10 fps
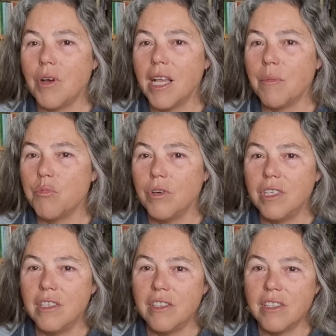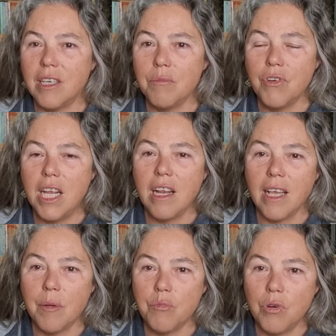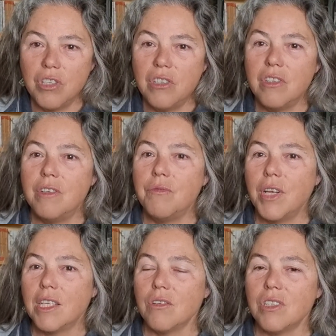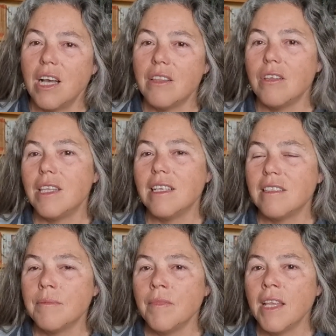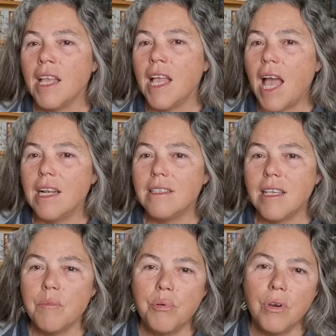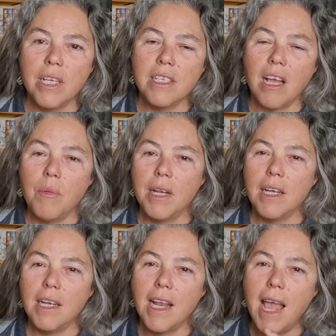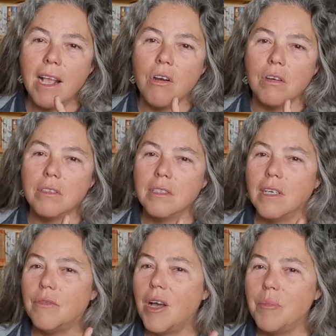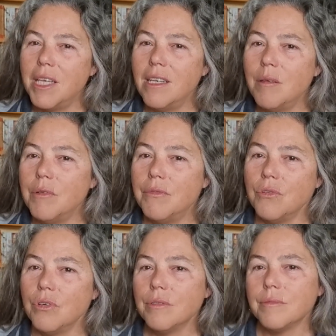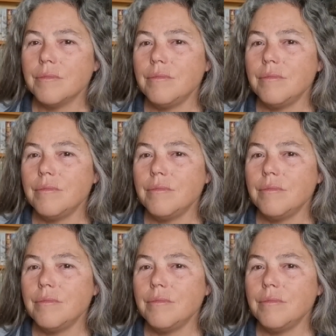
I kept wanting to skim read. I kept wanting to deflect onto other things. And at some point I went, hang on, have I been here before?